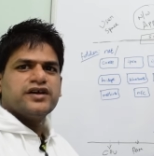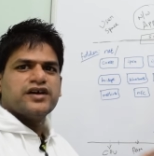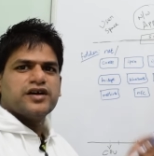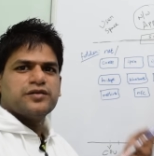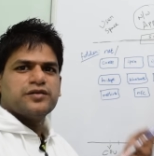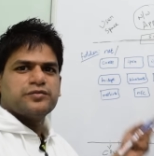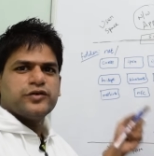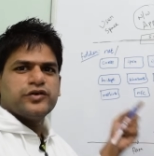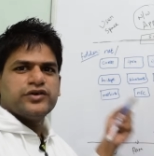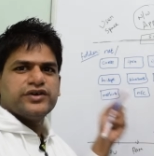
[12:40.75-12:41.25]

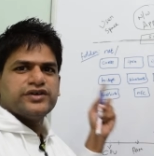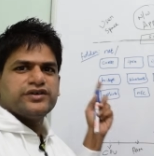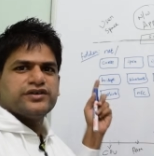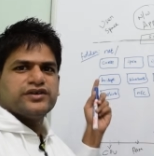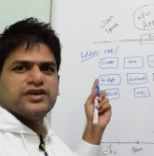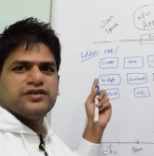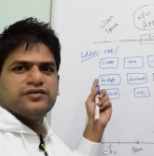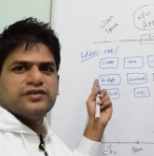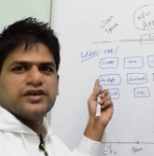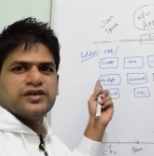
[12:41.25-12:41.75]
I'm going to
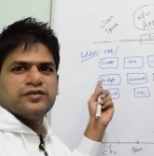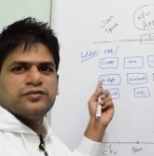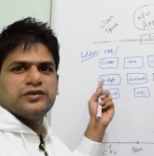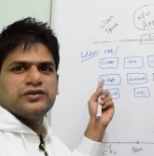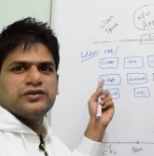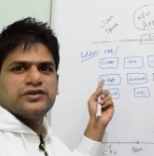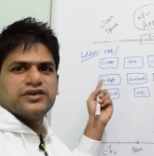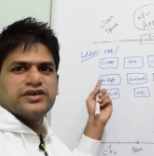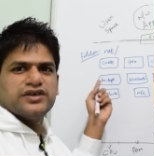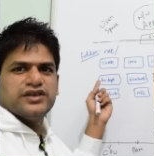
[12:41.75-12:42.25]
cover
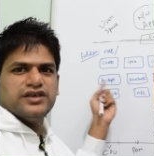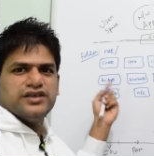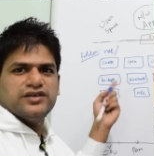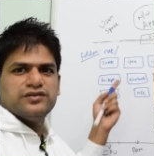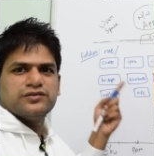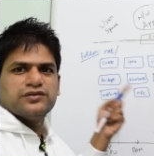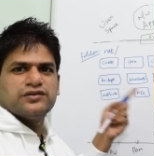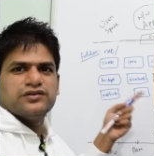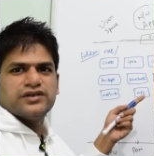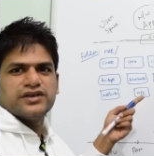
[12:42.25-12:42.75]
about each
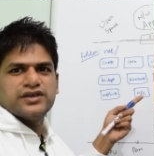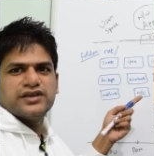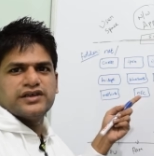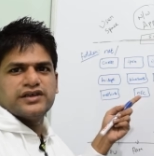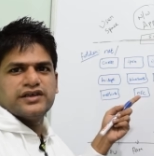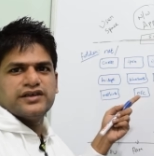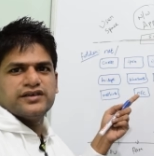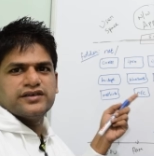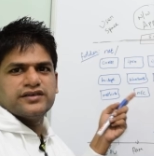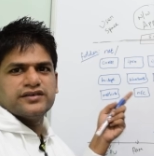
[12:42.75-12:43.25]
folder
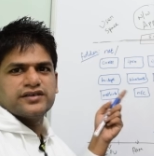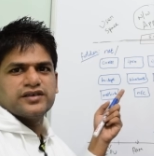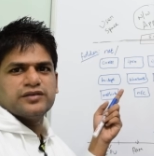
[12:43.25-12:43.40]
and